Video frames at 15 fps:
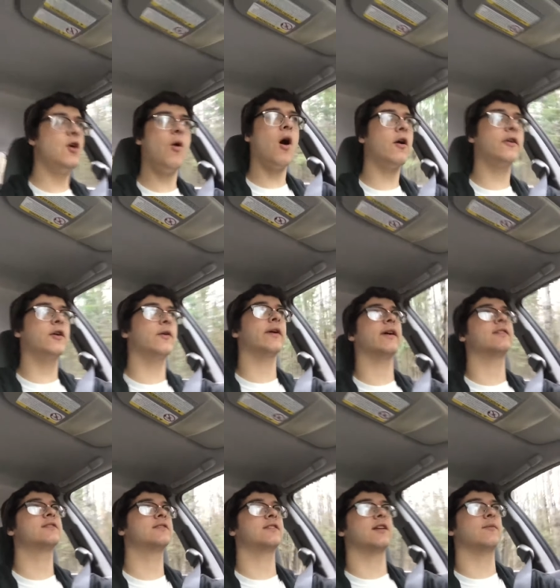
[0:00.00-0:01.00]
no arguing
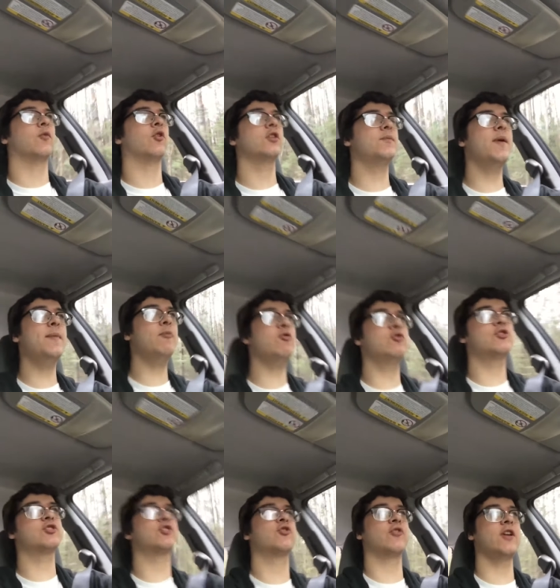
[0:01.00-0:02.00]
against this anymore. And the people who
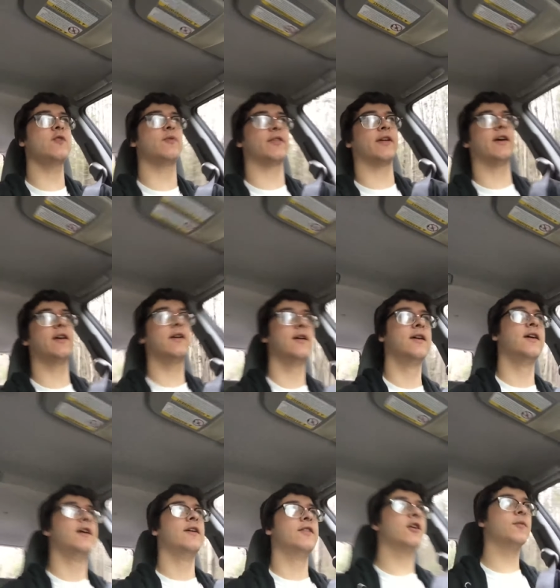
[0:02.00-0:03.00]
disagree with it,
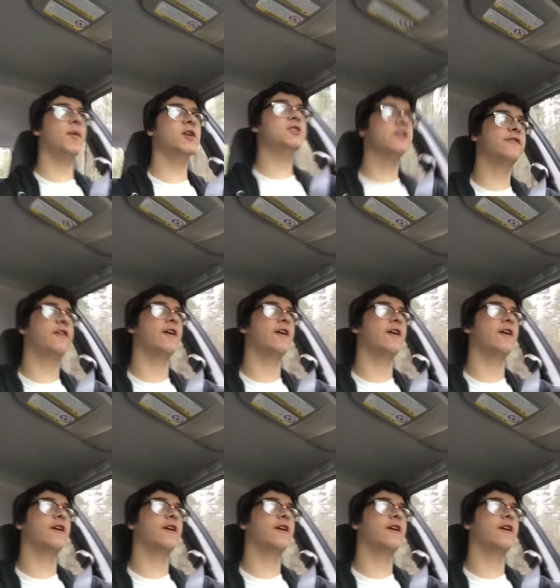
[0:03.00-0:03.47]
they're a bunch of